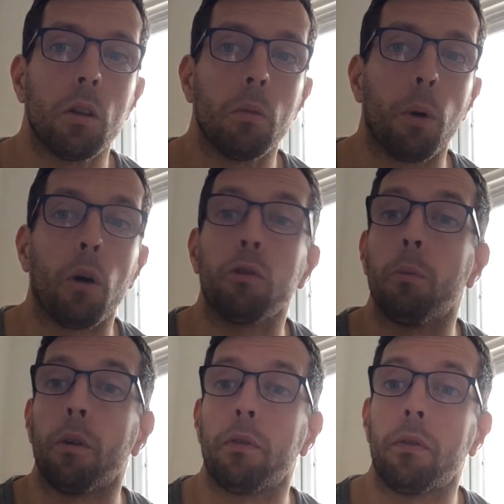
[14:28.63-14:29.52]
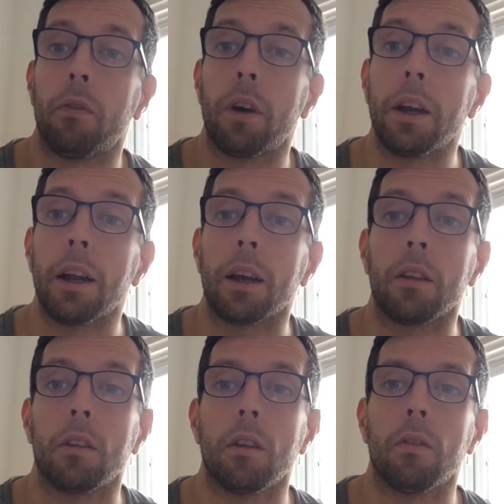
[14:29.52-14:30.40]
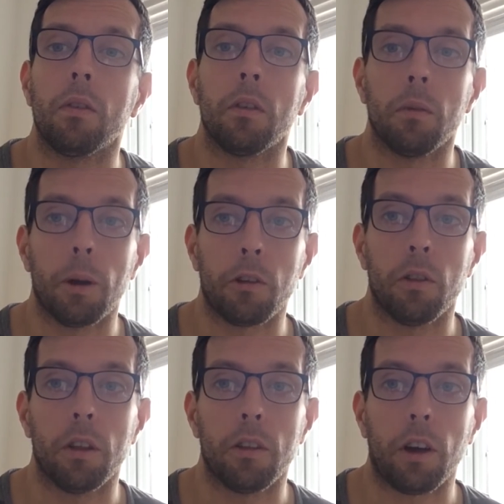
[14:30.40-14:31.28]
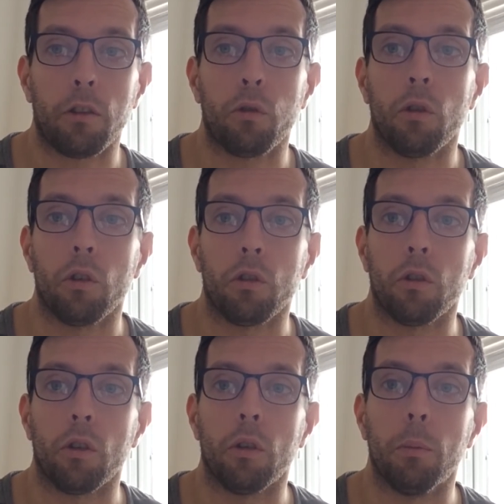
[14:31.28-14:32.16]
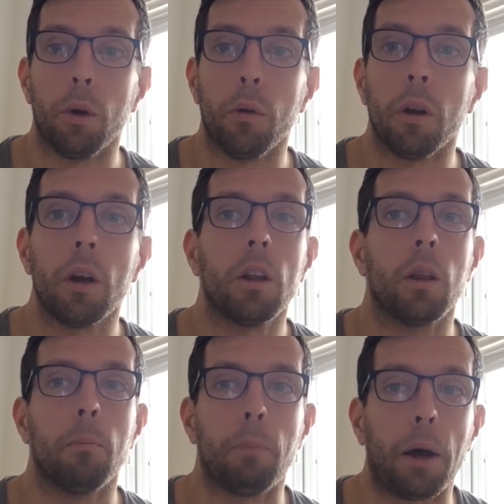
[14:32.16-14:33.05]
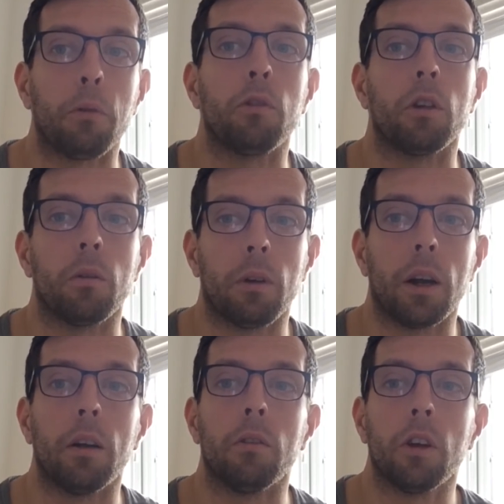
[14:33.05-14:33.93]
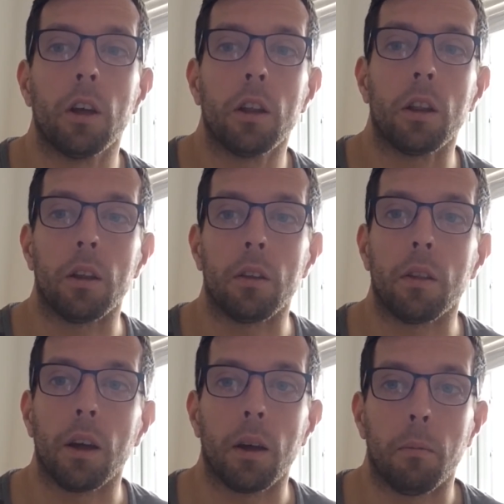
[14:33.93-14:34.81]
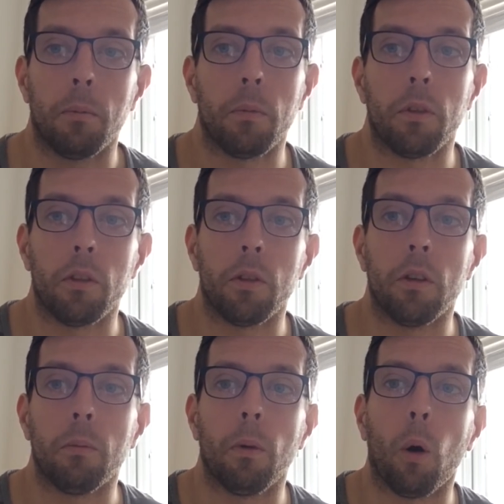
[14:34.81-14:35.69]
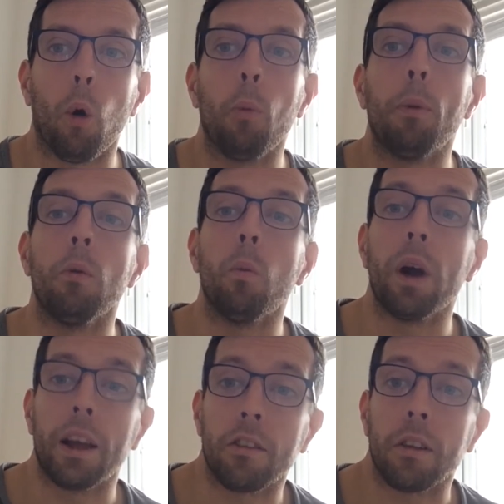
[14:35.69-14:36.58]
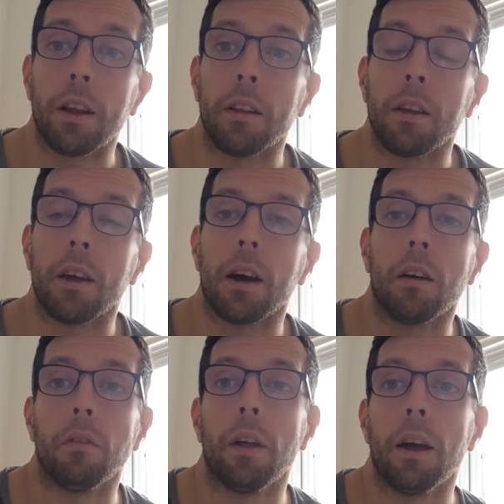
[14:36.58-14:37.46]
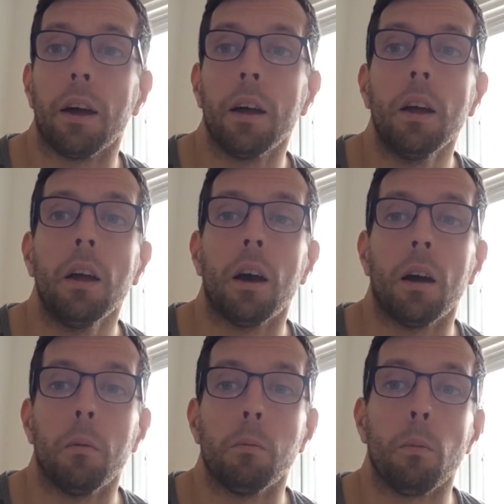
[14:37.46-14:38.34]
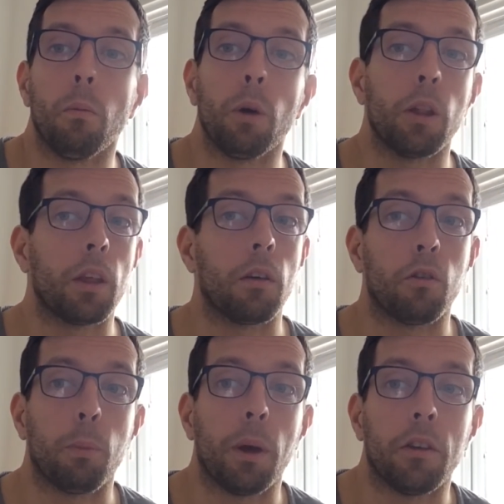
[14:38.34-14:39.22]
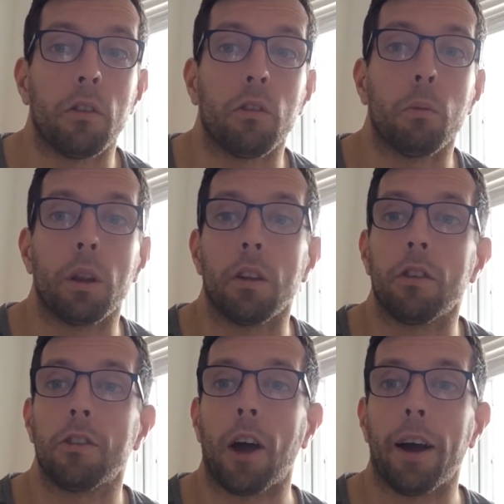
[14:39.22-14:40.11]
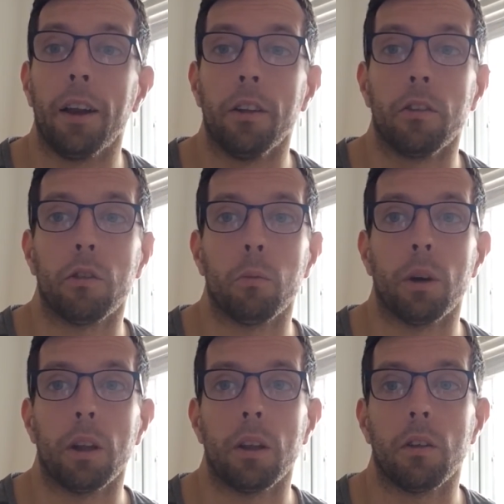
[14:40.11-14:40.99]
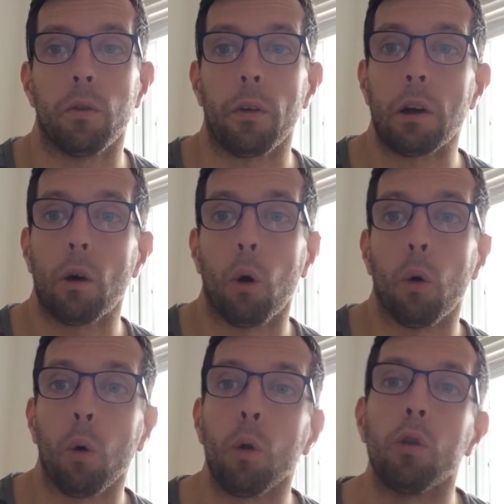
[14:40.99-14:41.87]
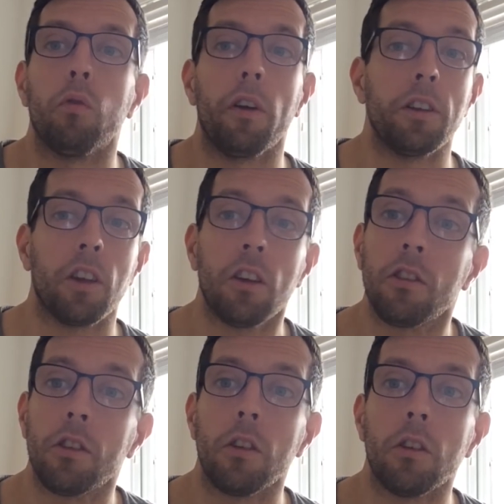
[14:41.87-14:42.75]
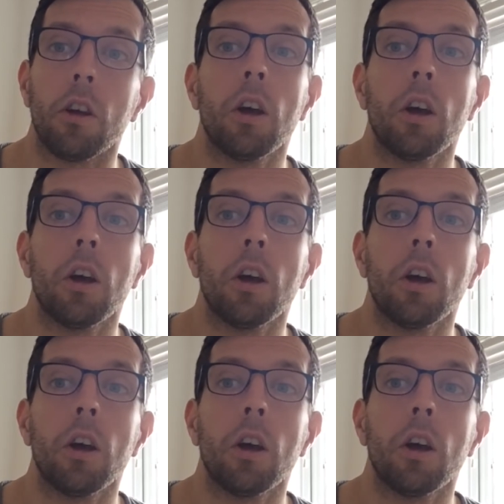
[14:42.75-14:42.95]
but also more free. Like if you imagine these astronauts on the moon, they're bouncing around the open wasteland that you have there. We could think of space as somewhere that's silent, somewhere that is very cold, very distant,